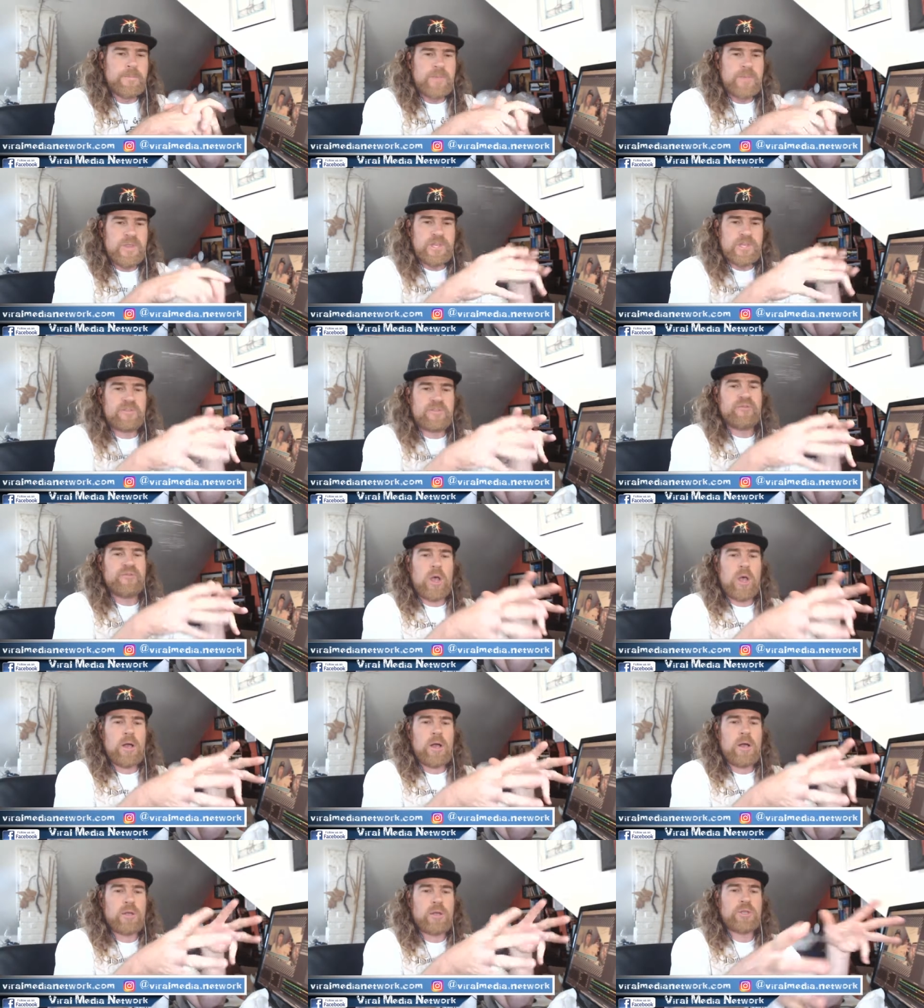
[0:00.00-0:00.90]
this
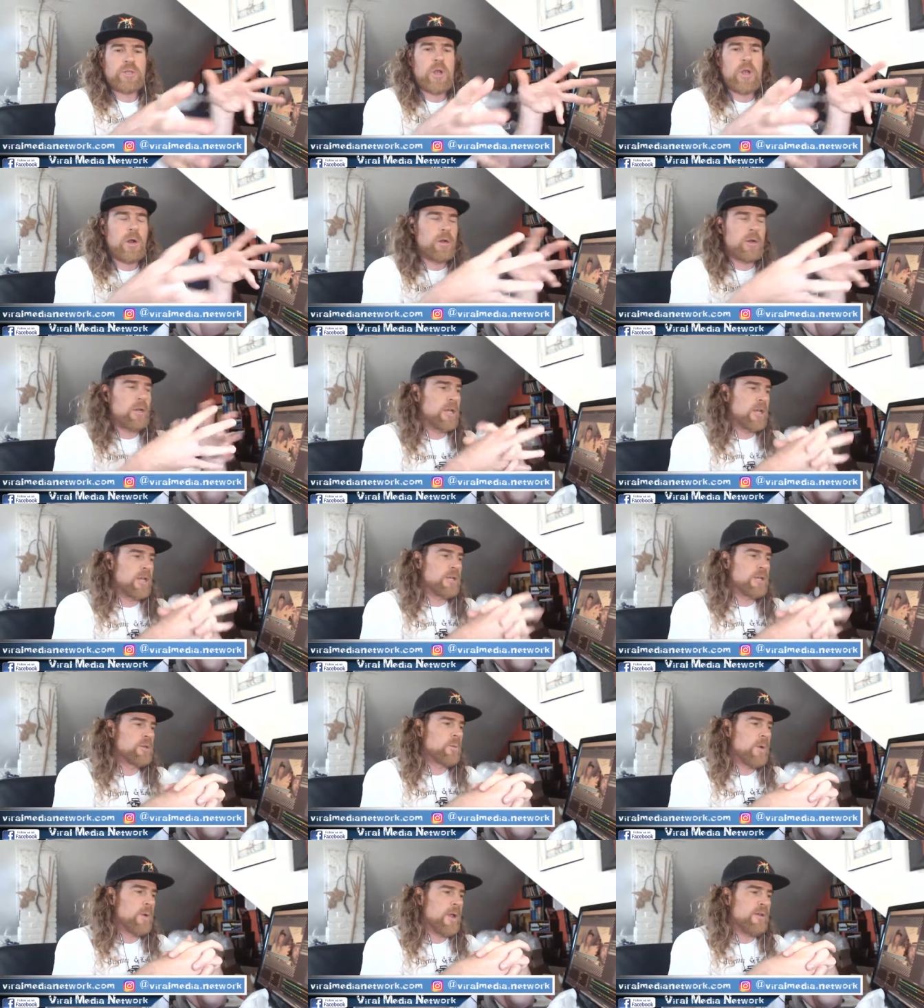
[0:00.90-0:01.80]
vlog started as
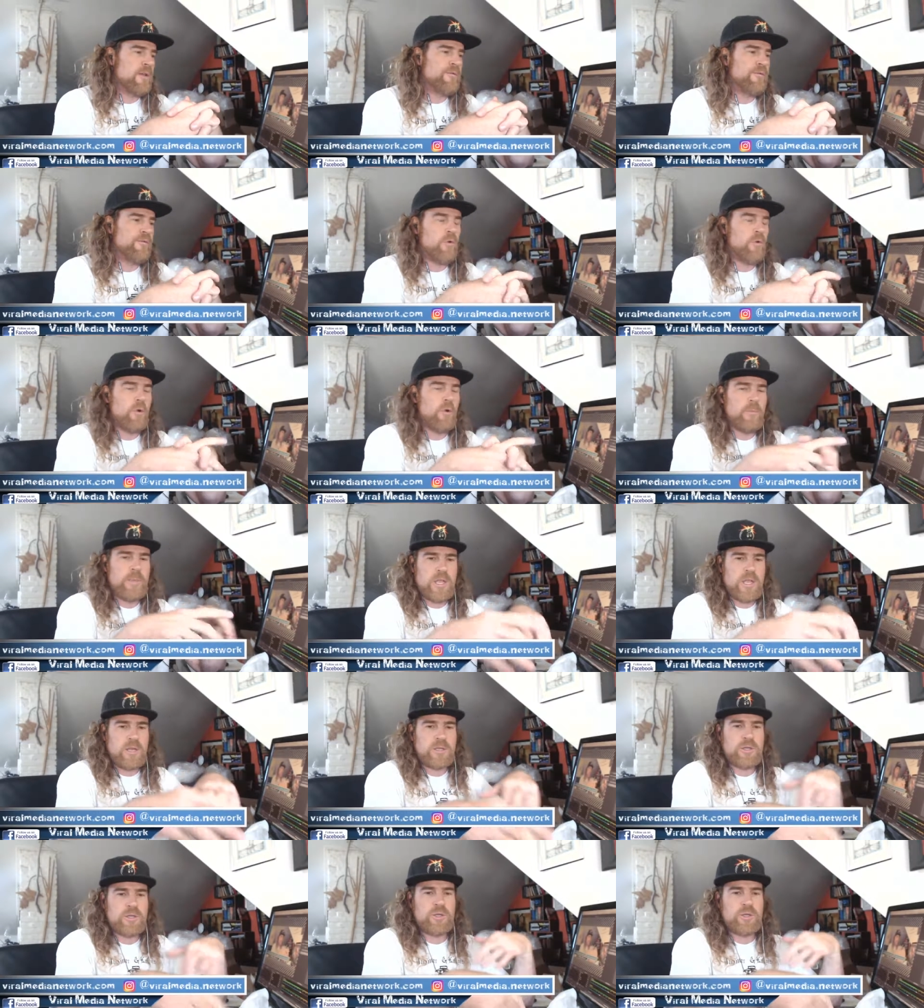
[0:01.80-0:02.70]
a way for me
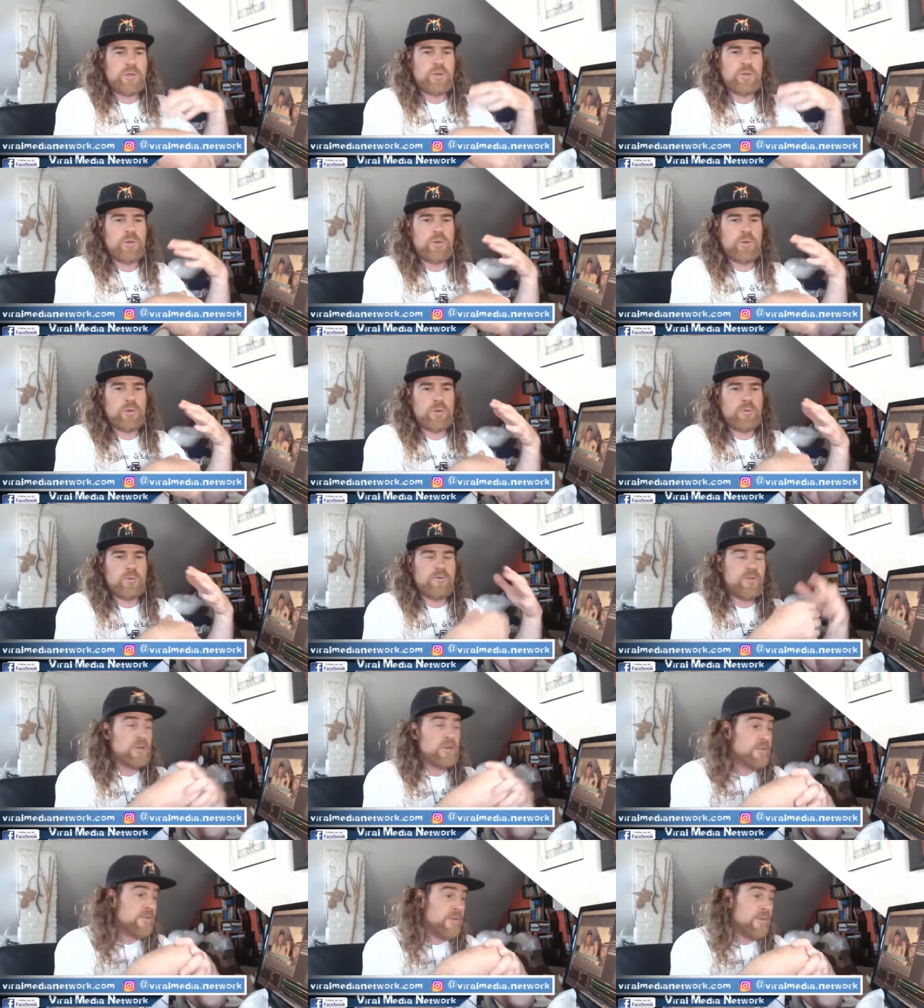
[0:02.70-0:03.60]
to,
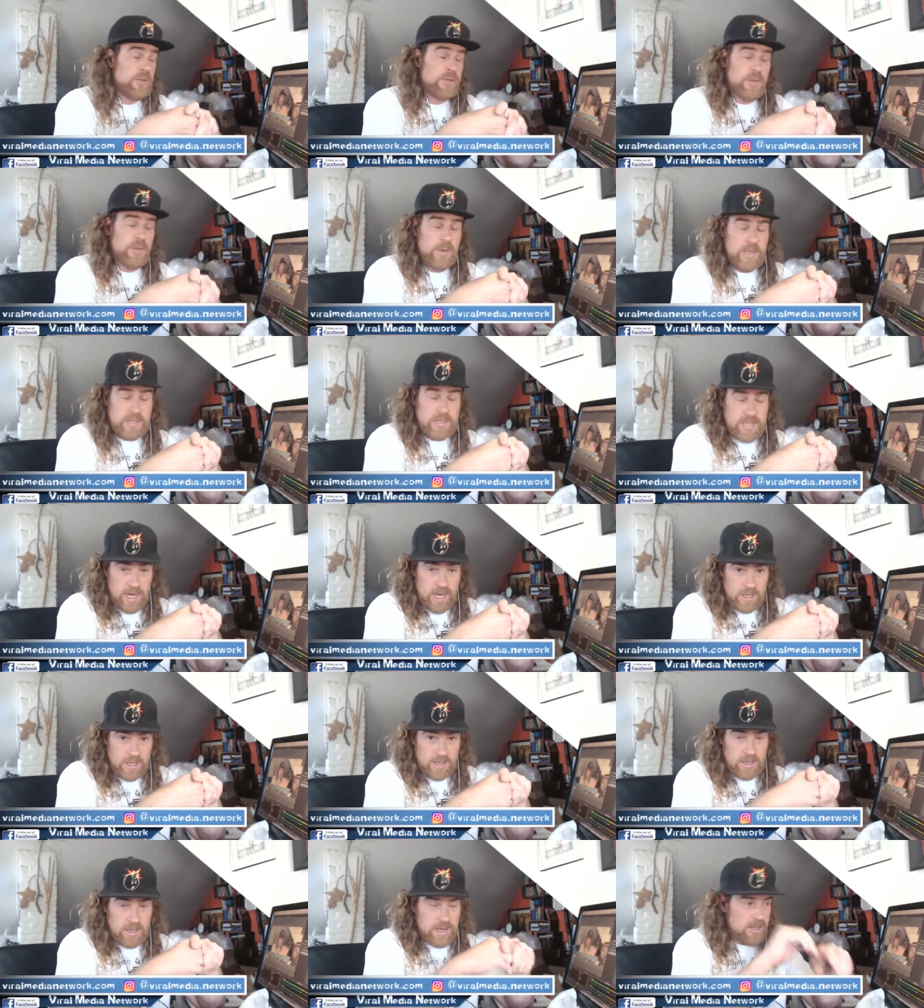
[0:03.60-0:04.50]
first of all, I was doing it
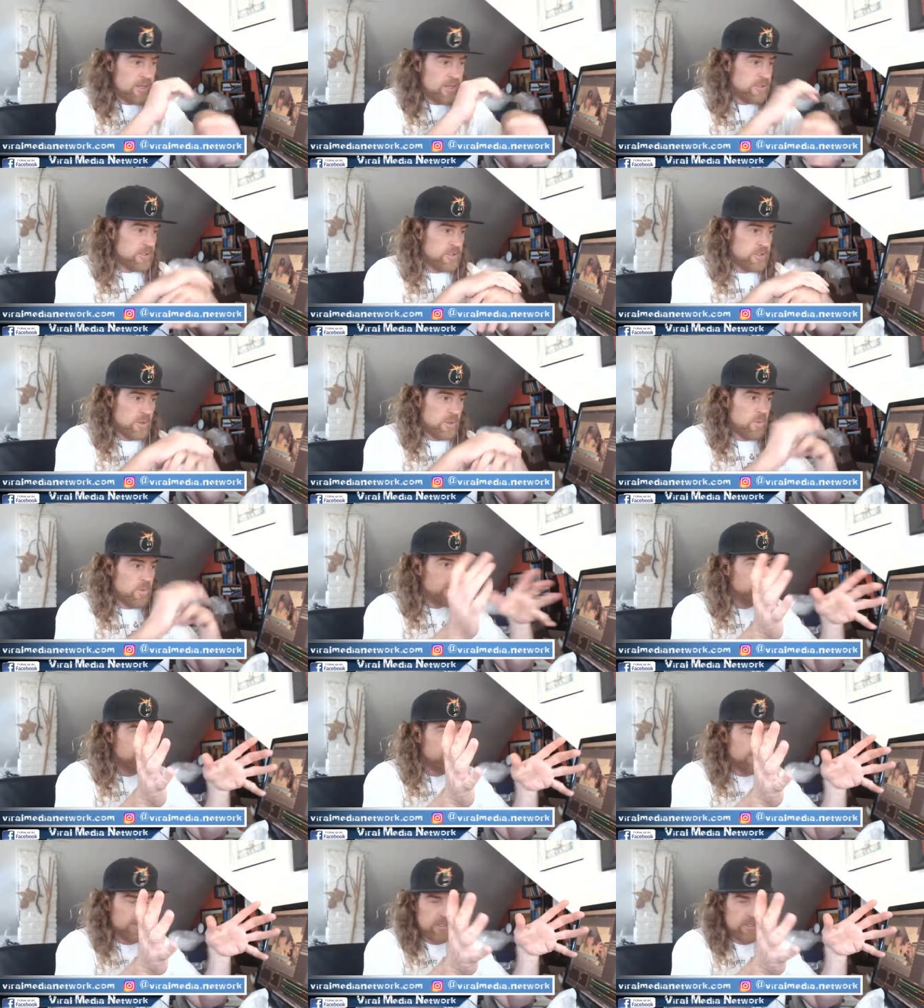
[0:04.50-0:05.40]
daily, and that just took way
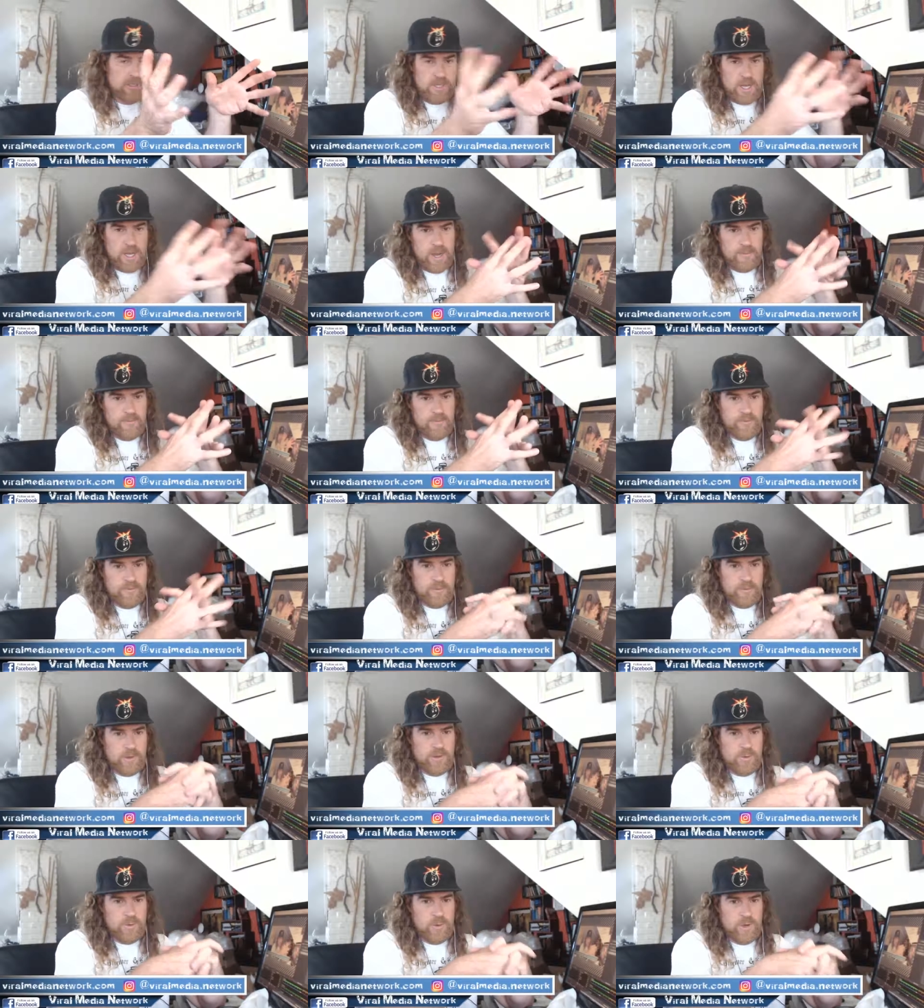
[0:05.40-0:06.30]
too much time
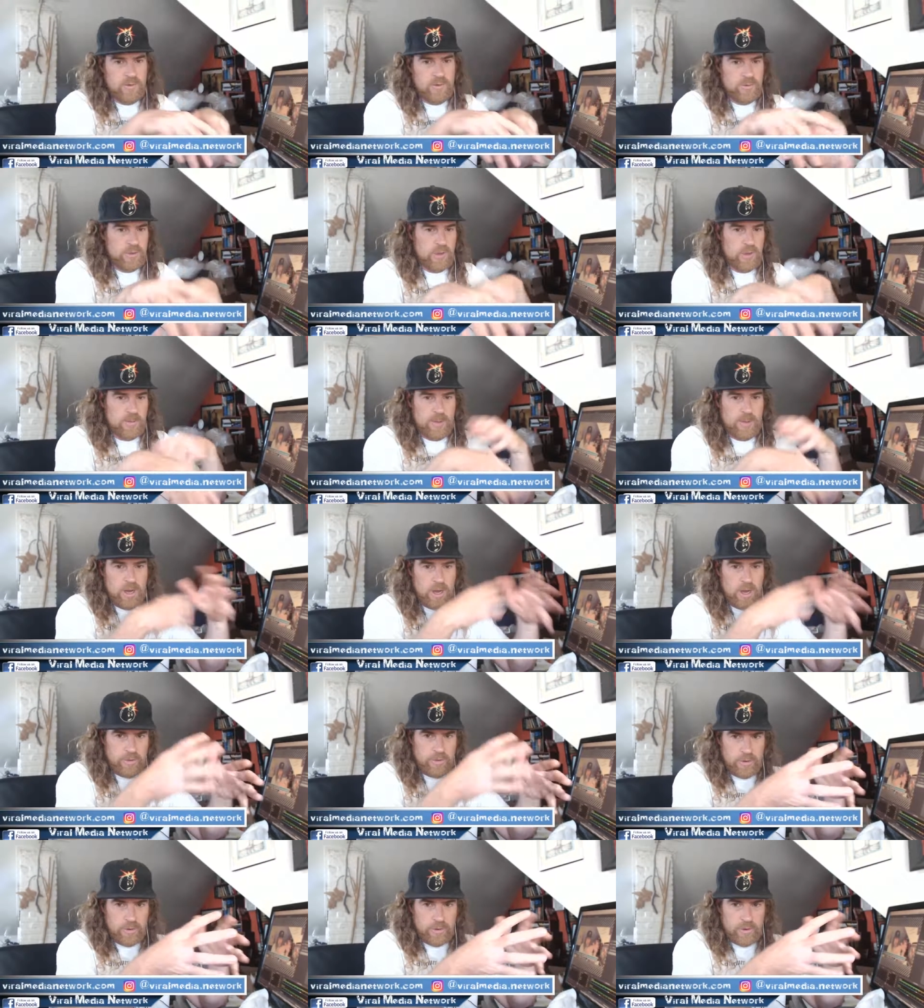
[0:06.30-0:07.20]
throughout the week with all my
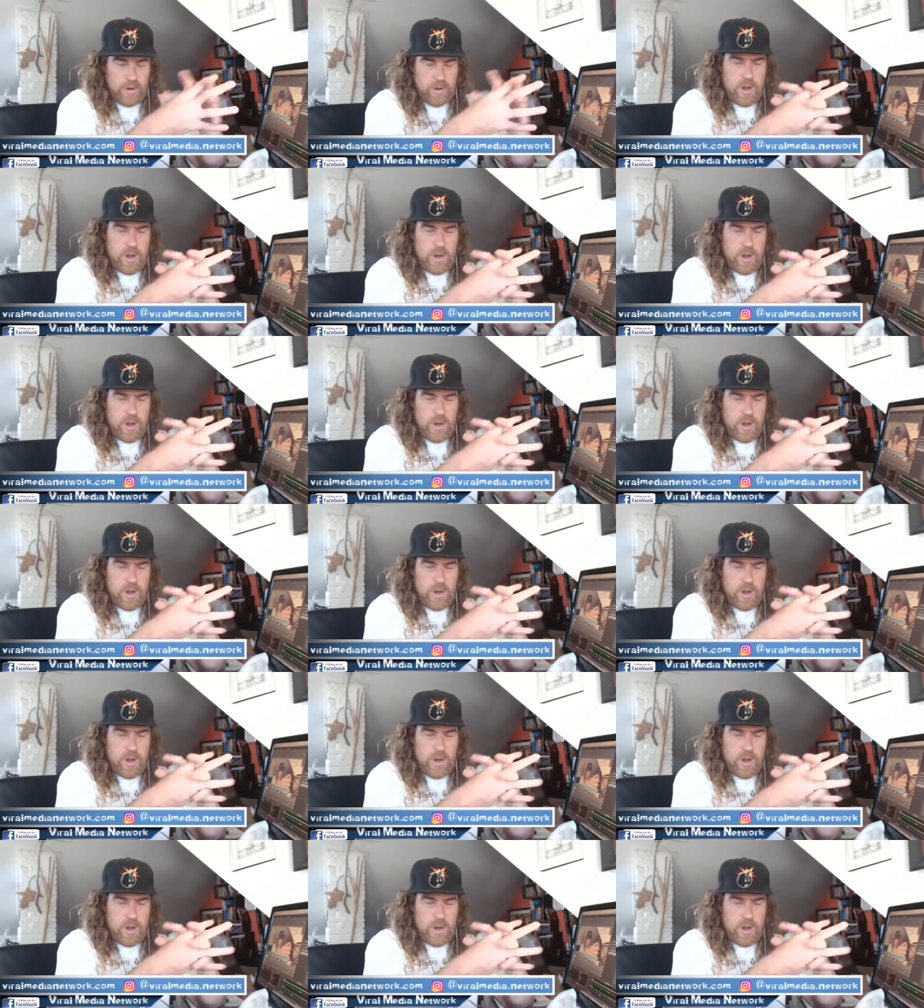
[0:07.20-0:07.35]
other